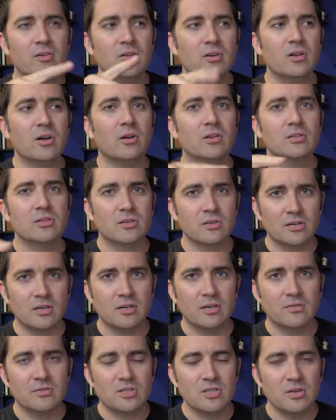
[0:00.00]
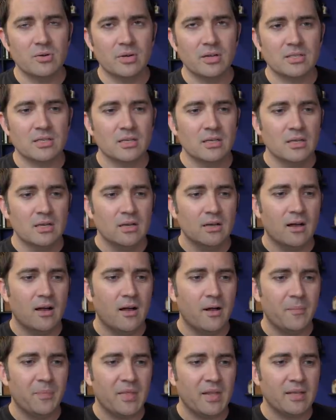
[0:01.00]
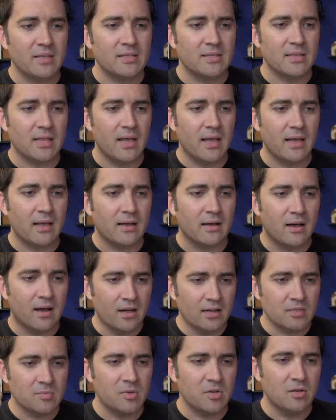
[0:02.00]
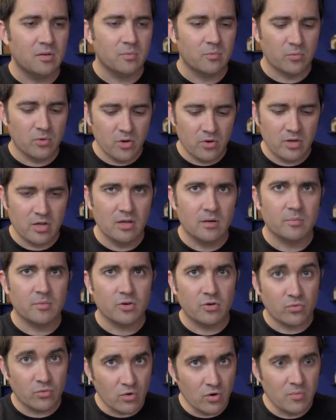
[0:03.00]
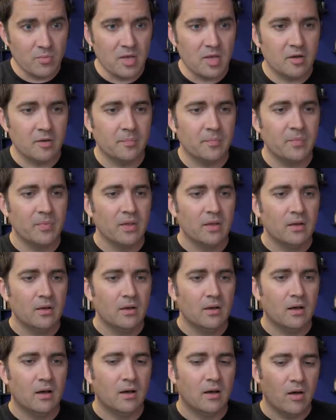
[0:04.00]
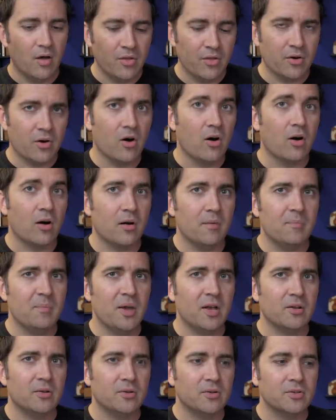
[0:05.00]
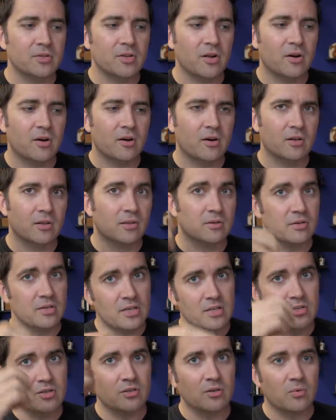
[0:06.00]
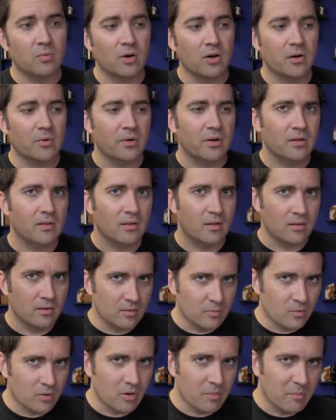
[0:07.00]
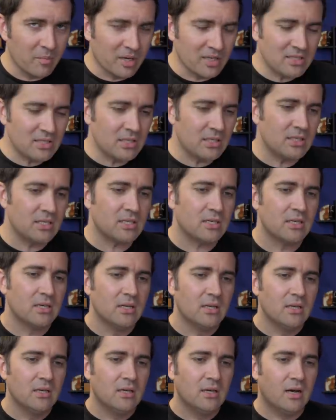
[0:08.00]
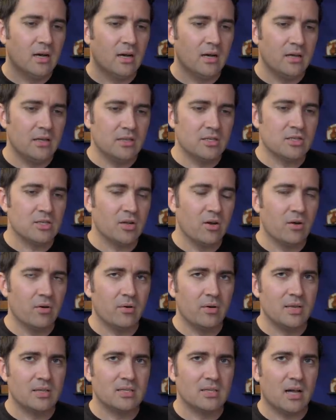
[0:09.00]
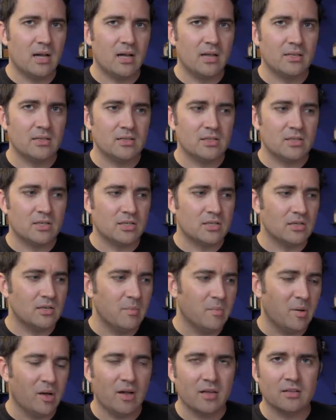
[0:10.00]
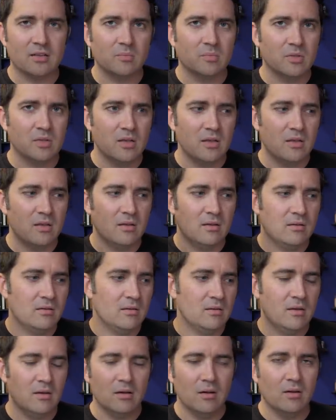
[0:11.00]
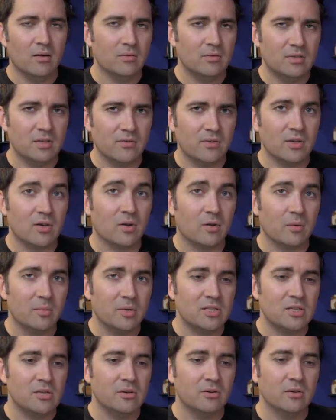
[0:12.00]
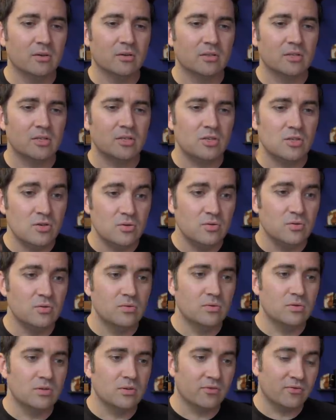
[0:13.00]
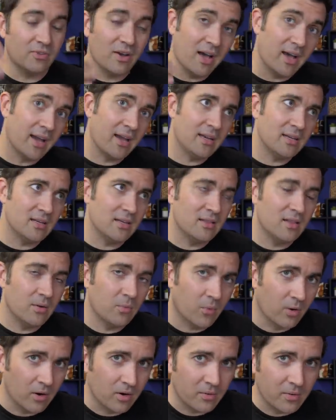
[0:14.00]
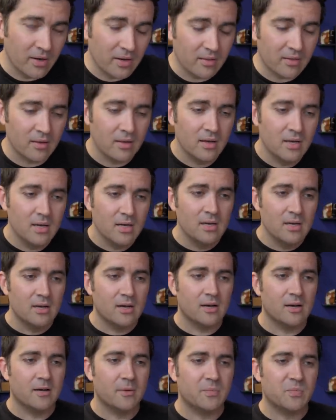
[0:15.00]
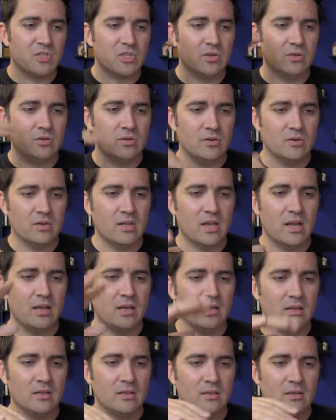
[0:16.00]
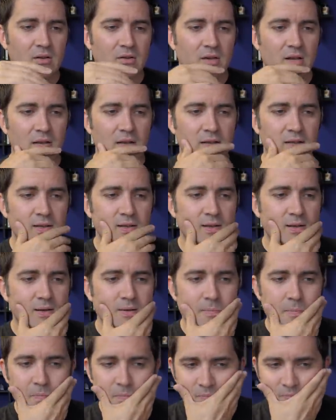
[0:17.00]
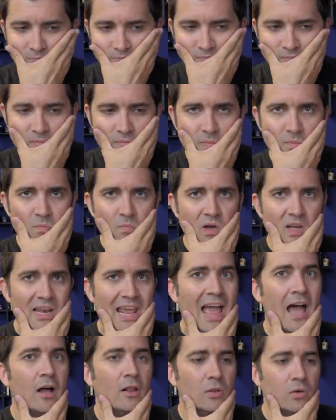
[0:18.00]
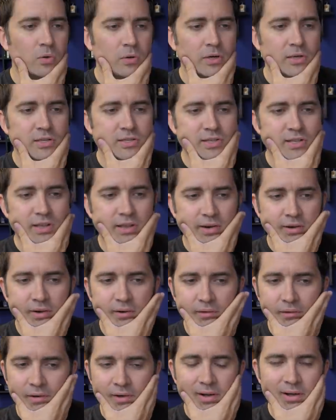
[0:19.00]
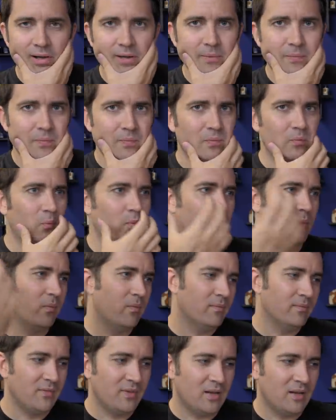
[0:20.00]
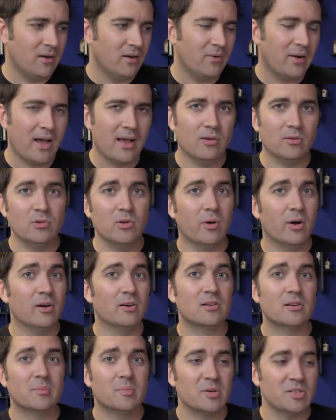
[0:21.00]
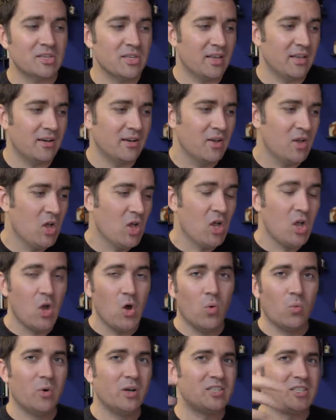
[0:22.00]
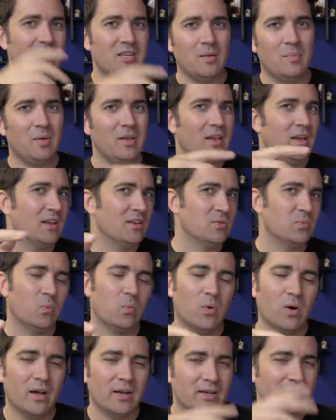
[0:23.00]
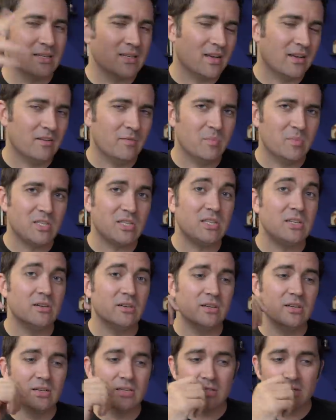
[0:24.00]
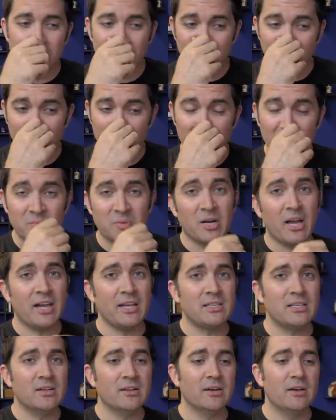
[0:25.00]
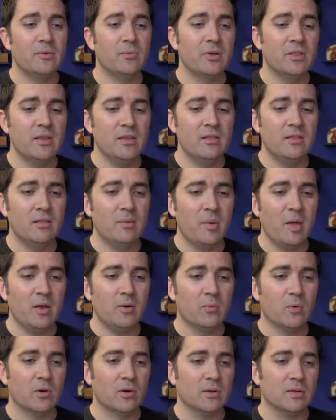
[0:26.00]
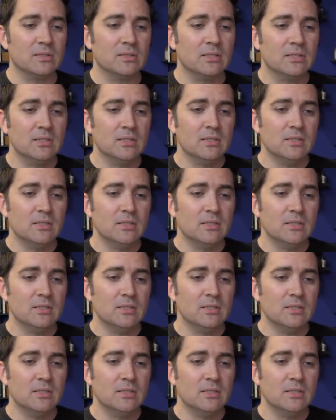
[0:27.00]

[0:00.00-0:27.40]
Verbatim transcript: good alternatives to it. Um, things like osmium, rhodium, chromium, uh, other hard metals are a little easier to work with, a little more abundant, uh, and so it's not such an impossibly, you know, difficult material to you to find and then work with. Um, so that you're getting you're getting alloys that um, you know, I don't know one hundred percent. Which tipping has what. It's kind of mysterious and very proprietary within the pen world